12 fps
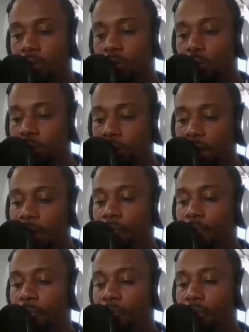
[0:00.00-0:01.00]
a
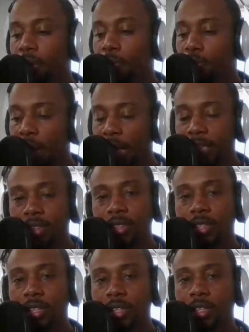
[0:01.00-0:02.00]
safe
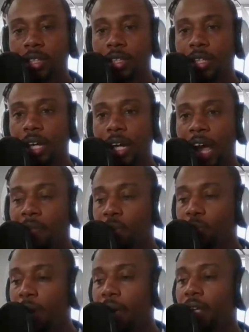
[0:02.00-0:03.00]
place. I have a
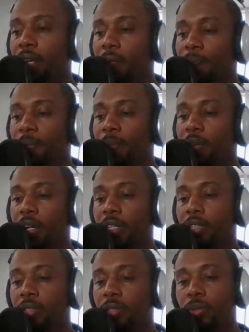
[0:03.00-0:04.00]
right
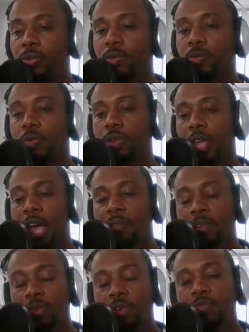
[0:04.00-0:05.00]
to
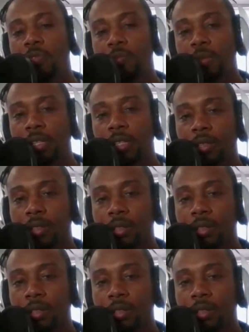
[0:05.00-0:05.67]
have a roof over